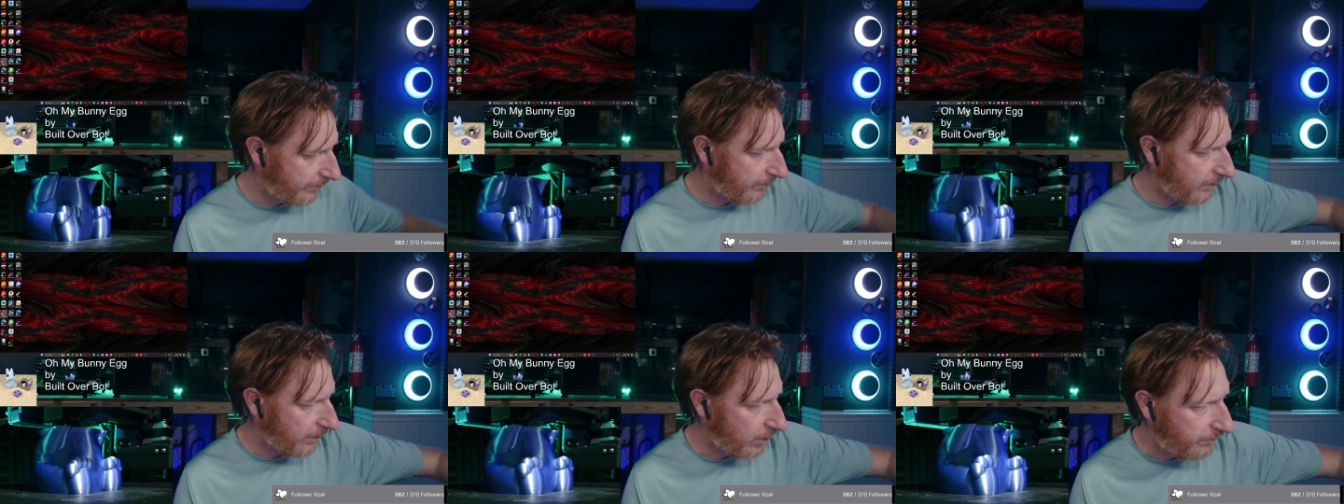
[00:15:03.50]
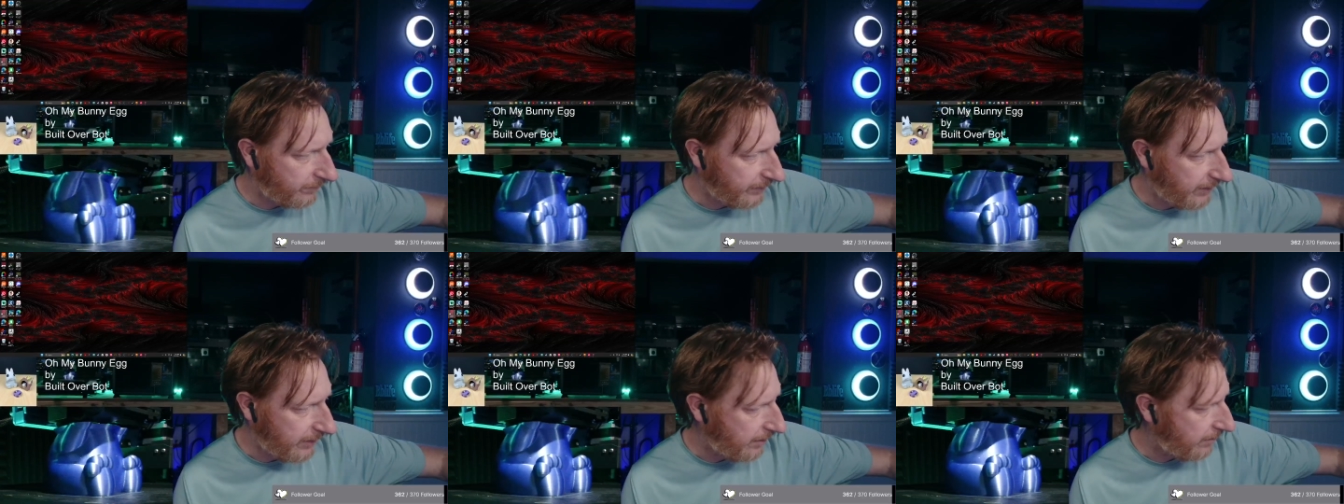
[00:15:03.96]

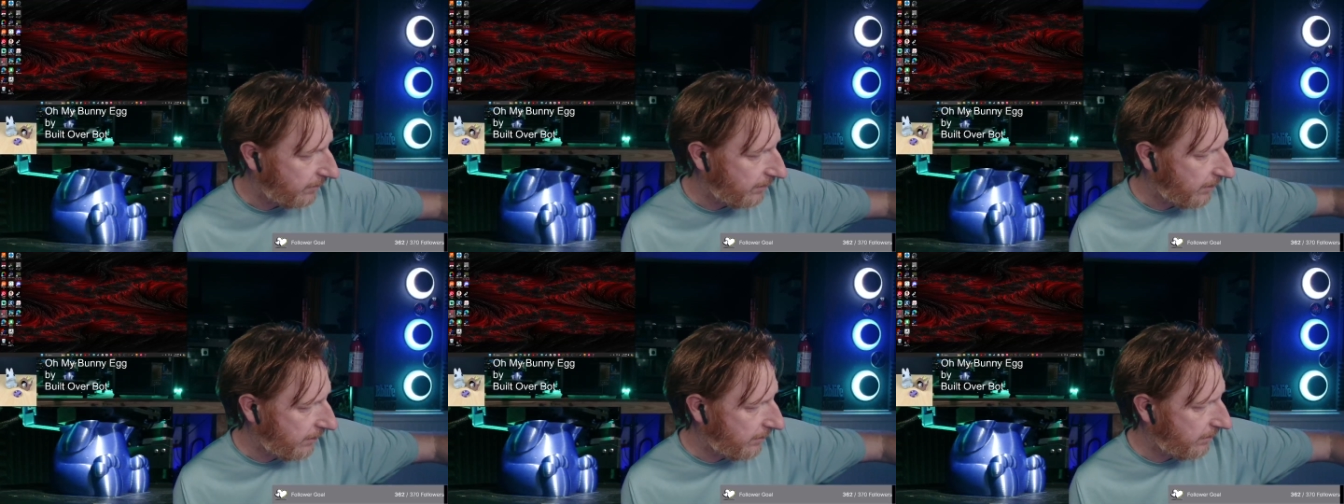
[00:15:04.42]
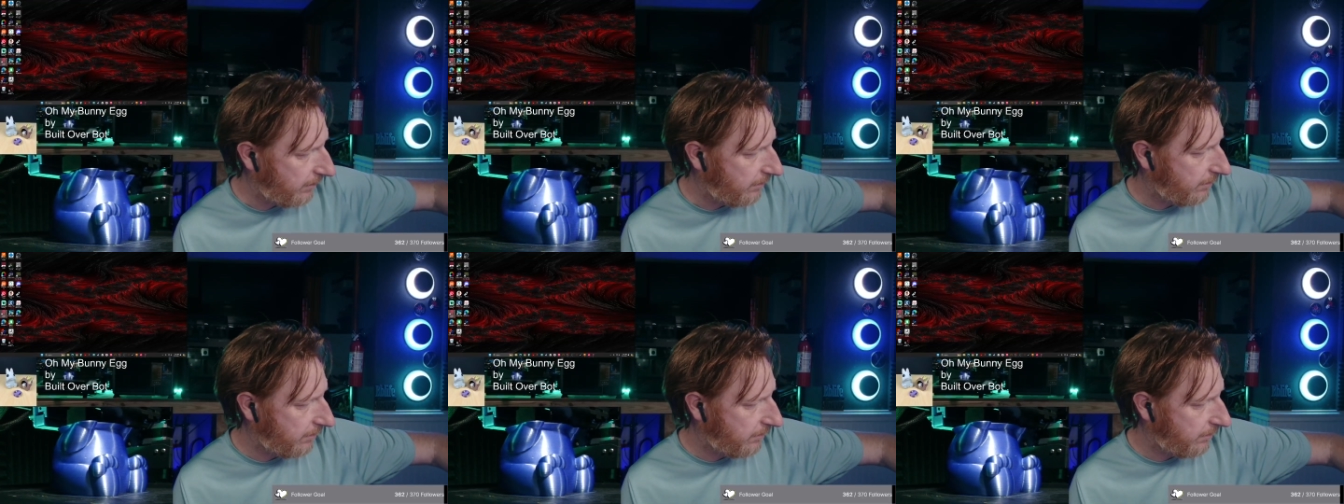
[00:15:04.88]
hopefully here in
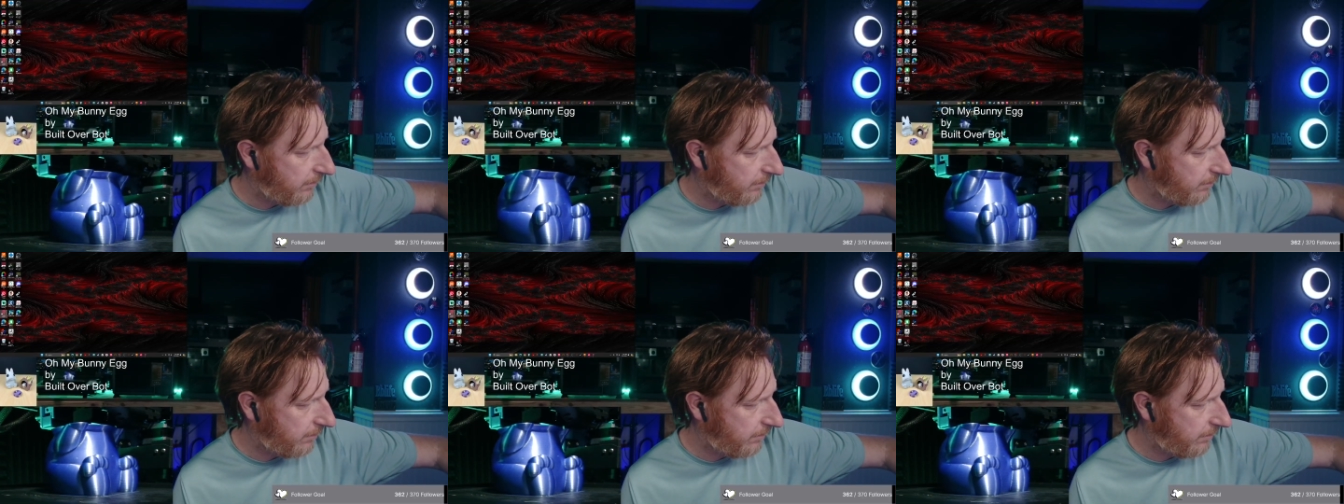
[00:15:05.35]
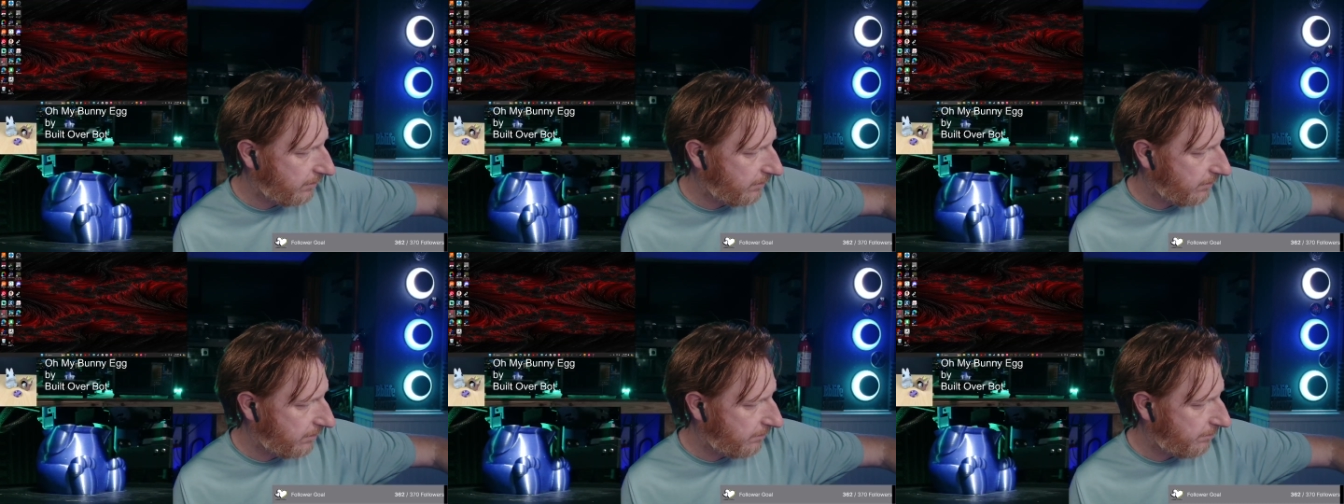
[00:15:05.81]

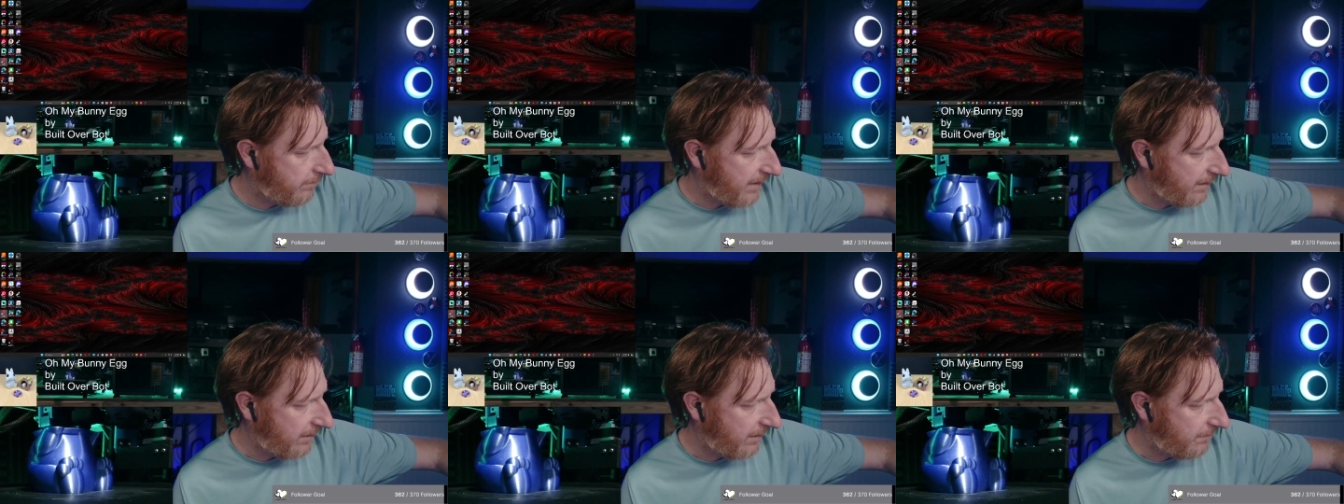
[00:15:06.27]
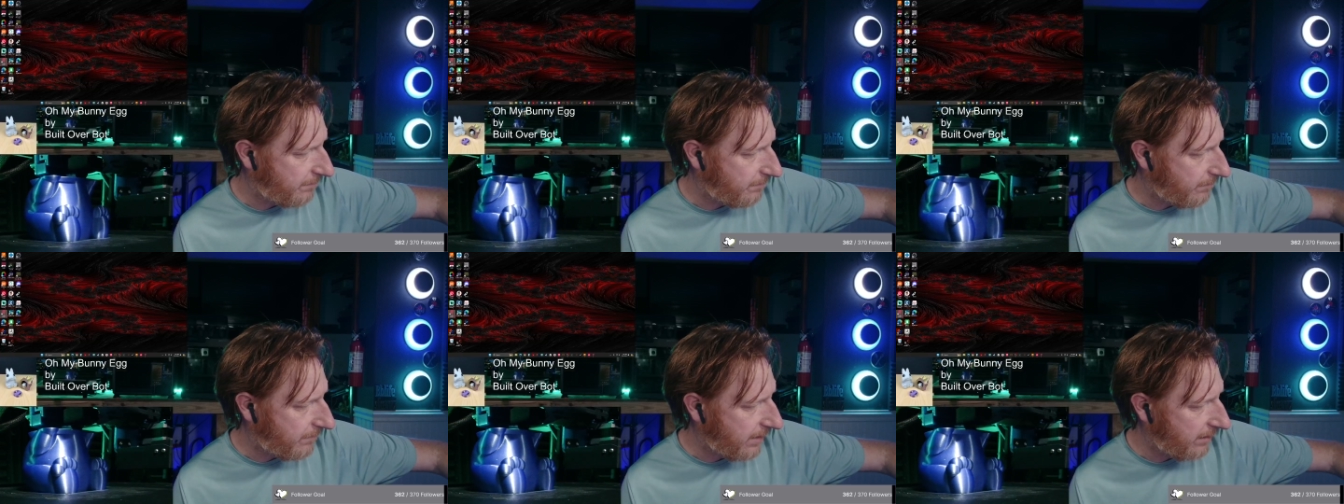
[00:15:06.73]
about a
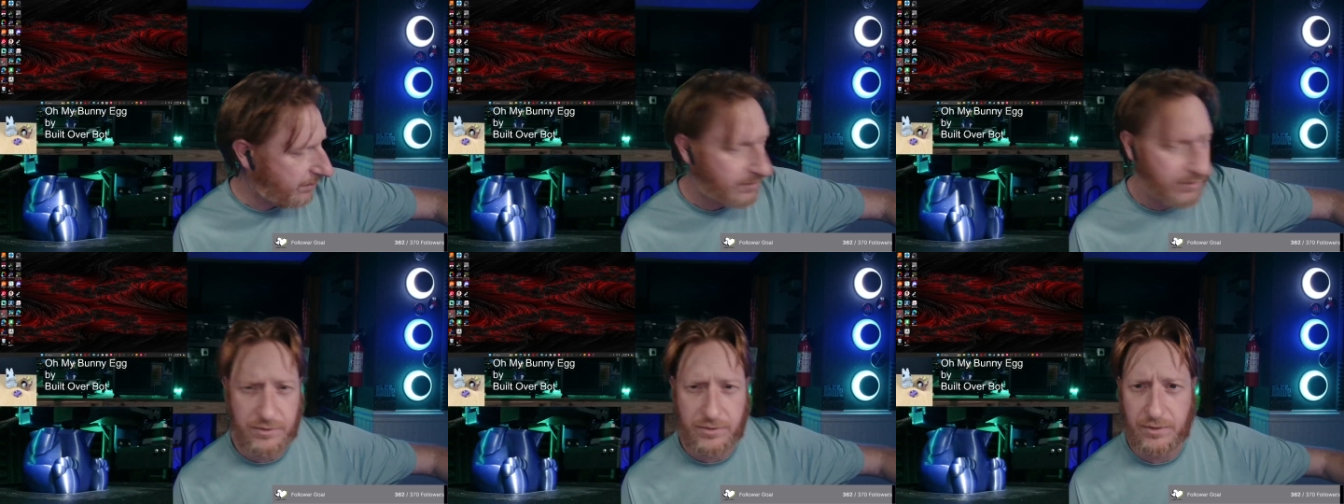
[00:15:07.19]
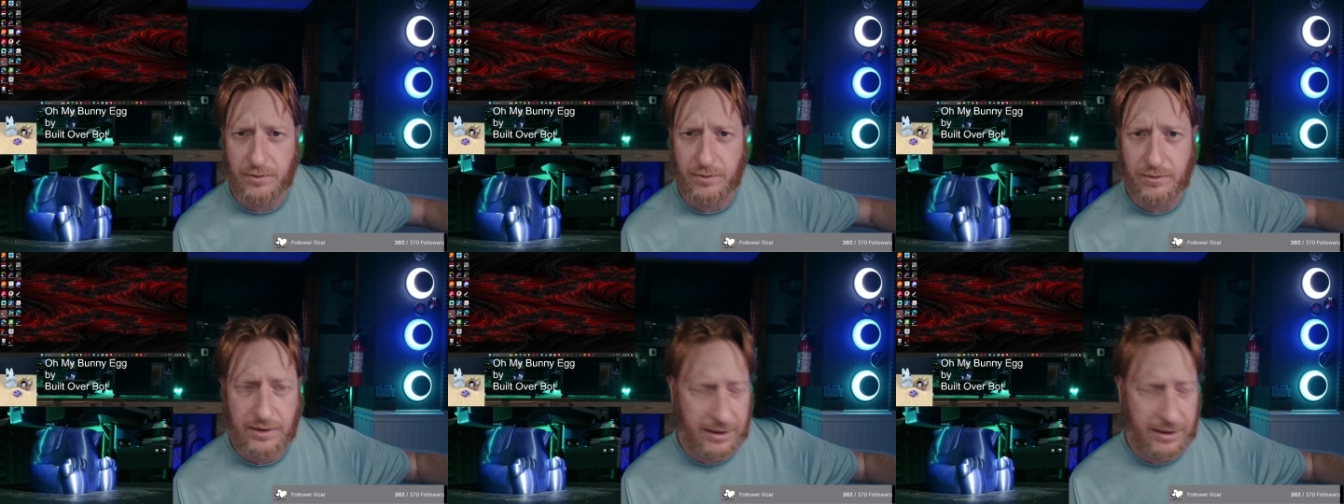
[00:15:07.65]
month or two.